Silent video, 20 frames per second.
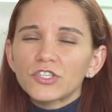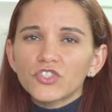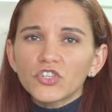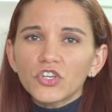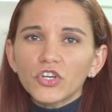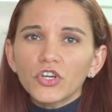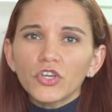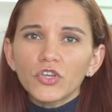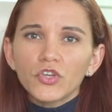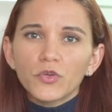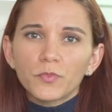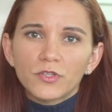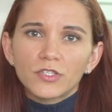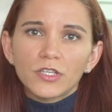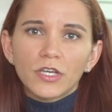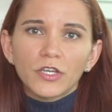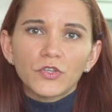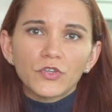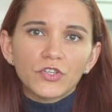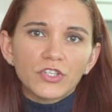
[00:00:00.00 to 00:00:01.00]
make sure you
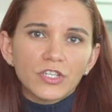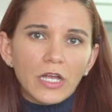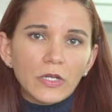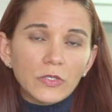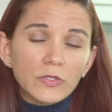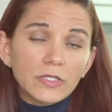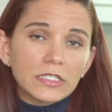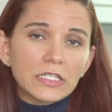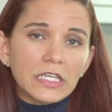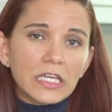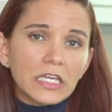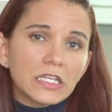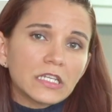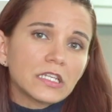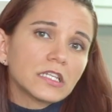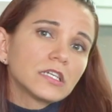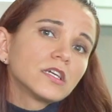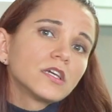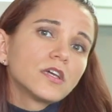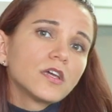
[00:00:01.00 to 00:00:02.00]
protect your child's
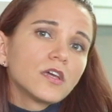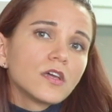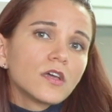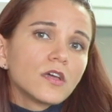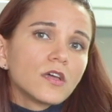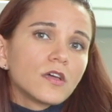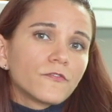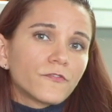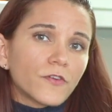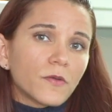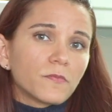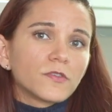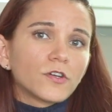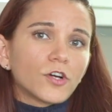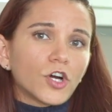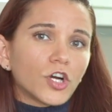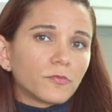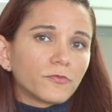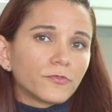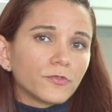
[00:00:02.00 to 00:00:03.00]
skin from
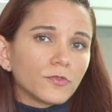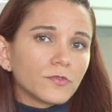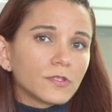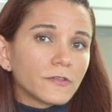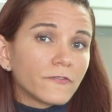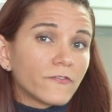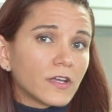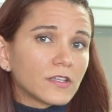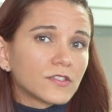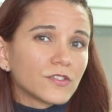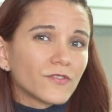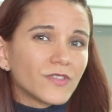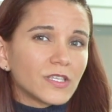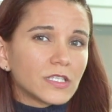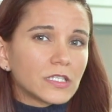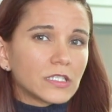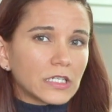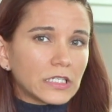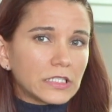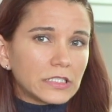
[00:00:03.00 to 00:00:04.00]
the harmful effects of
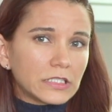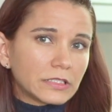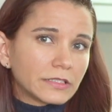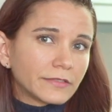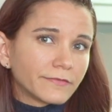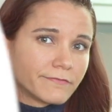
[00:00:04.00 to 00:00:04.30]
the sun.